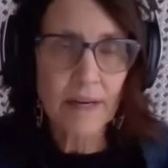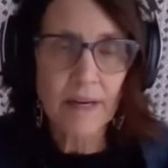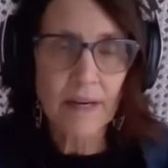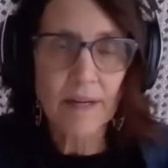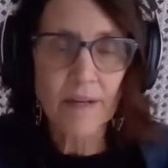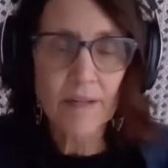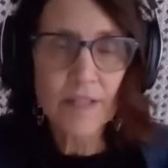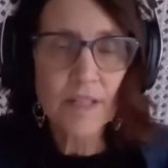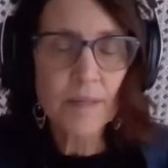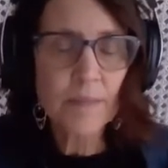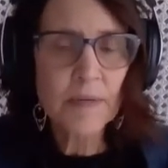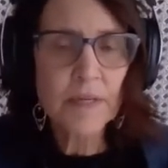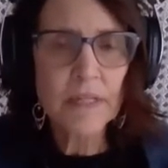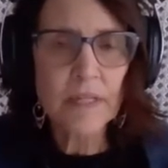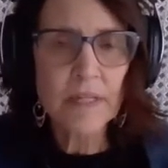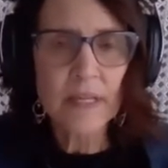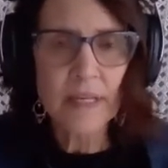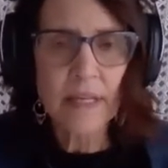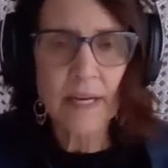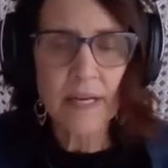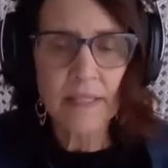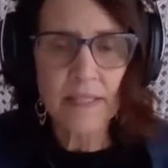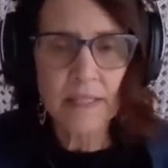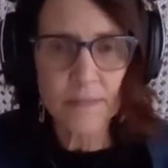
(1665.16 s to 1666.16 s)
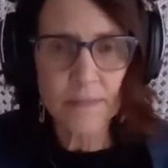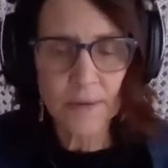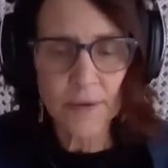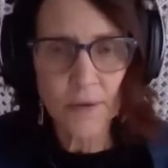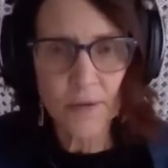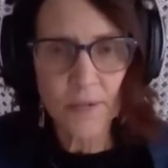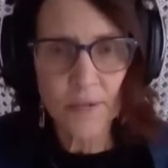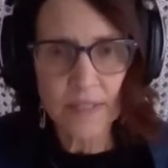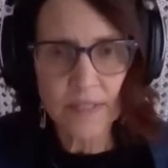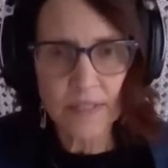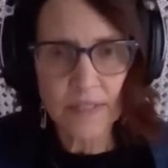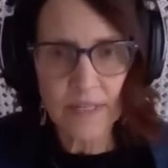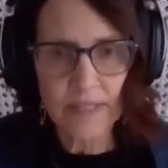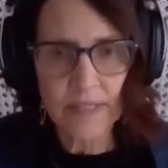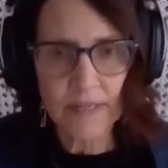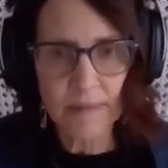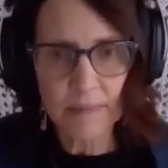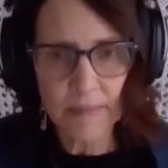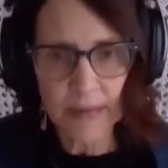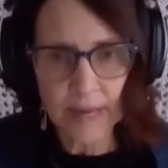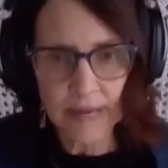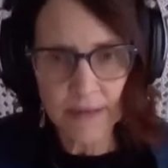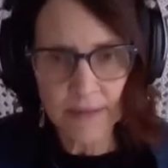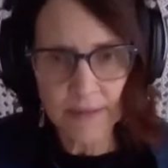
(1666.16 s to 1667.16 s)
ultimately, I suppose it
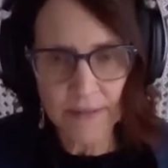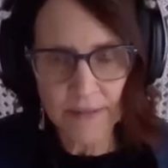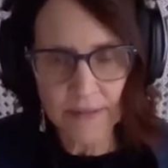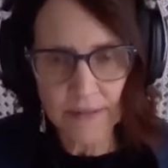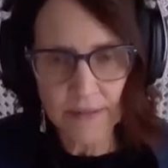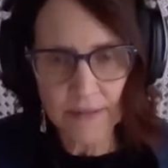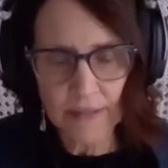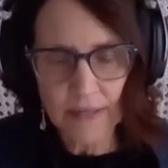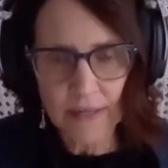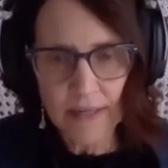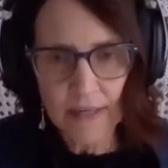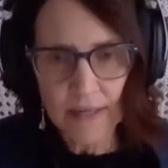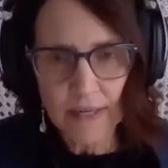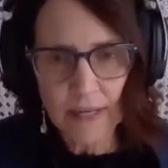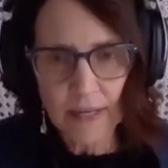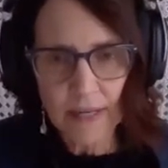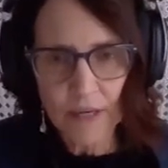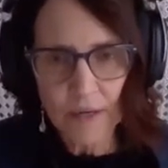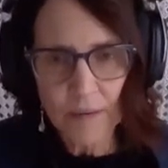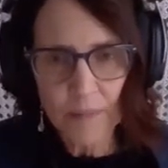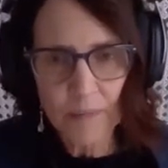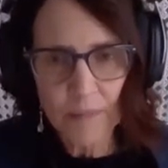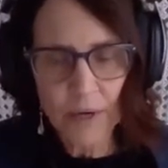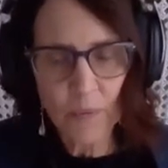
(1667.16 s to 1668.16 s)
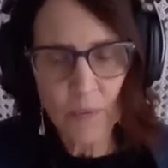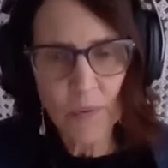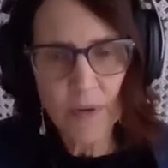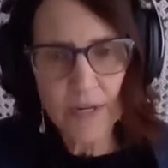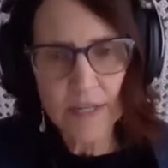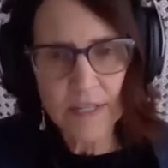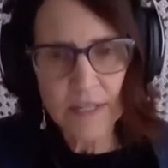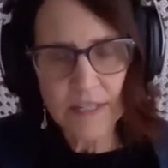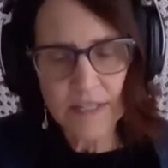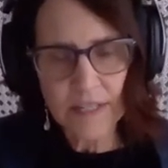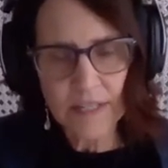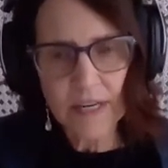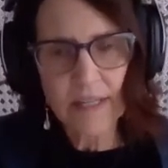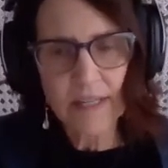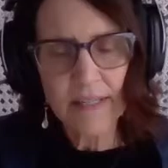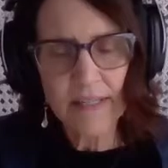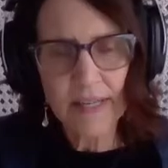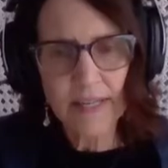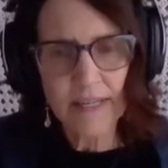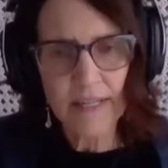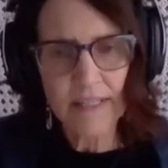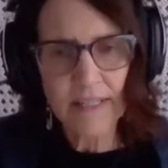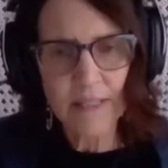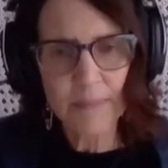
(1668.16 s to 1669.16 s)
doesn't matter, but when it's young
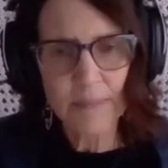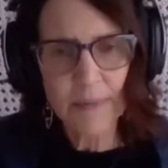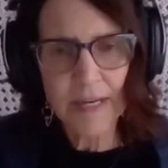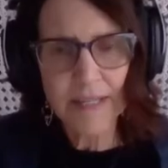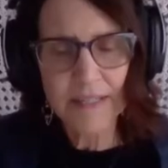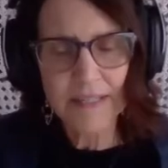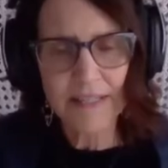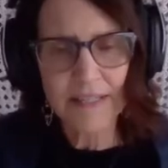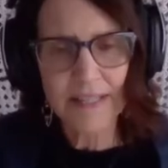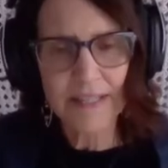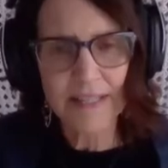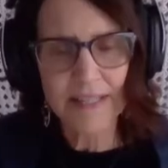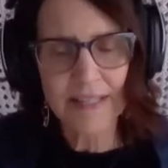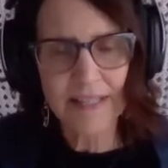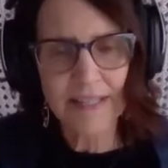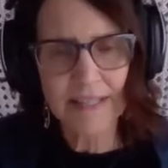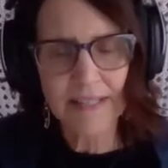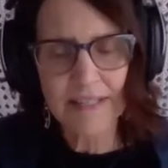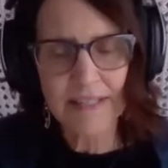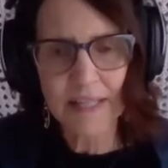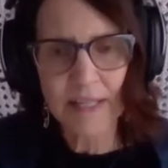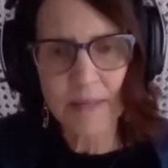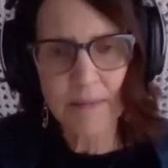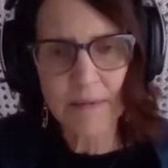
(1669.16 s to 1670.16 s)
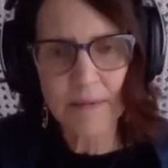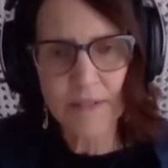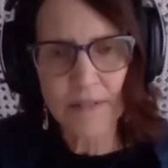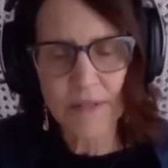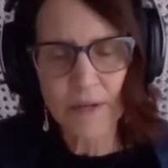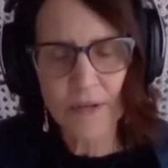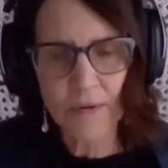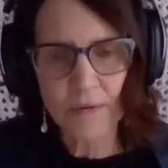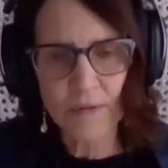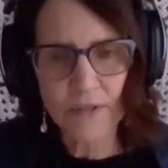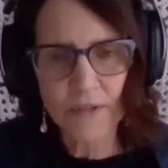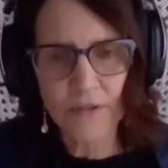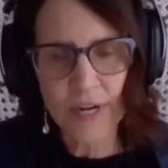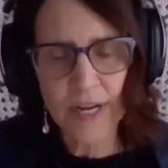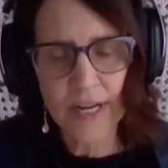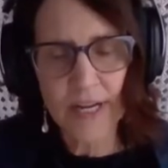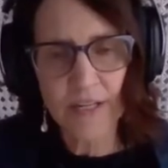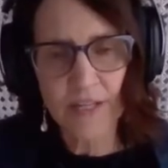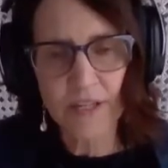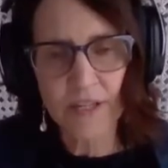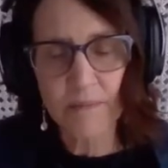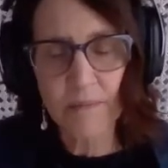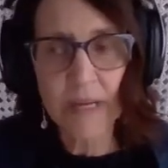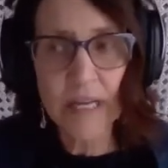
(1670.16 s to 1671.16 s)
and unexpected, it seems so
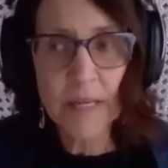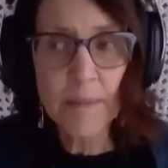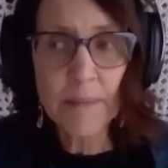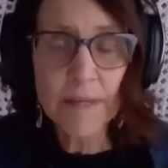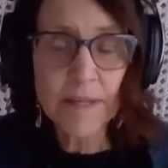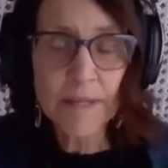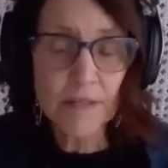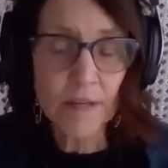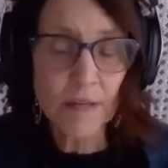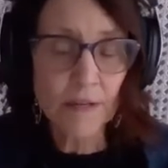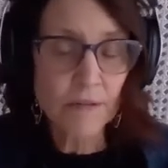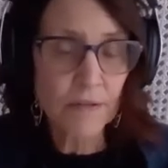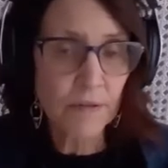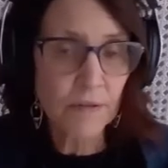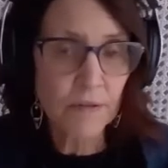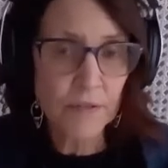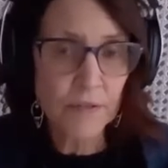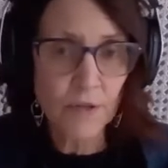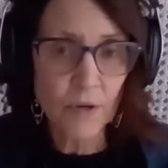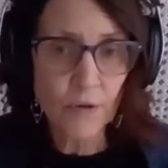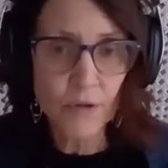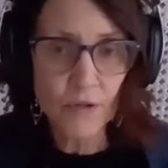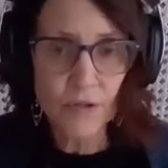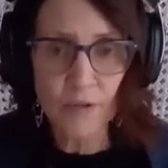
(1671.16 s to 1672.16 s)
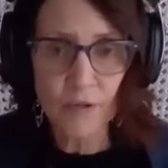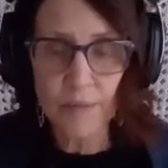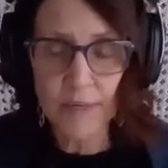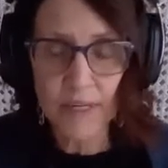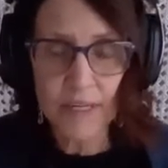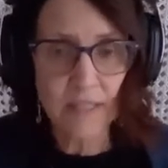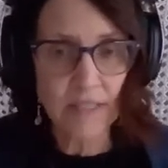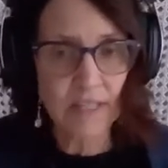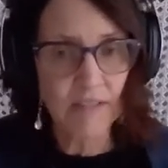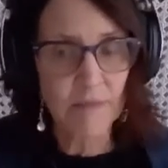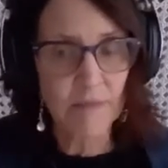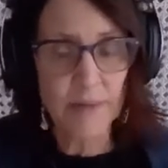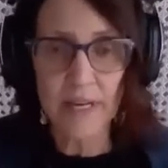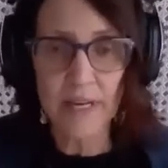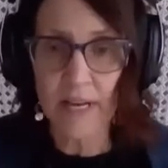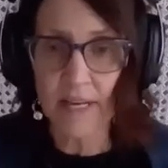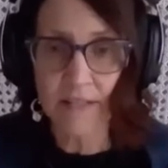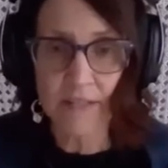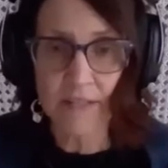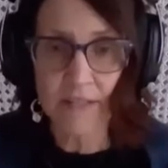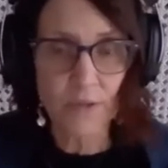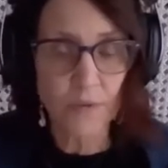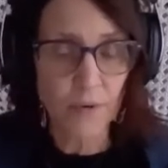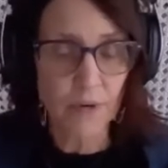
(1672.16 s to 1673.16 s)
strange. And maybe it's also social because everybody
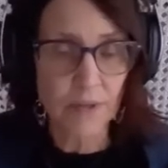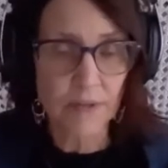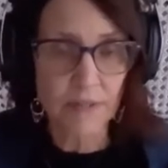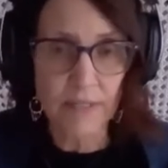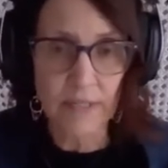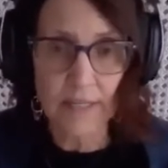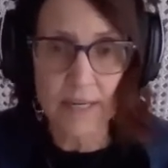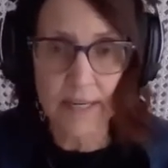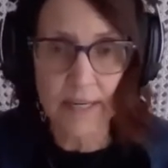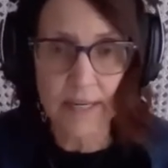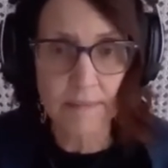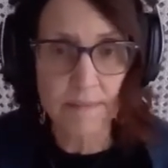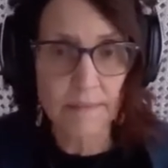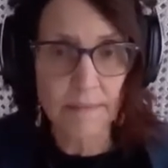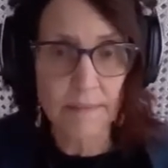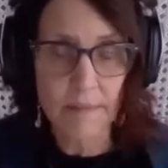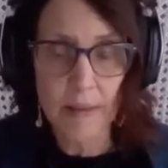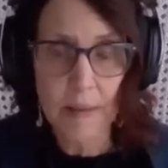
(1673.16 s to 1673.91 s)
asks you all the time.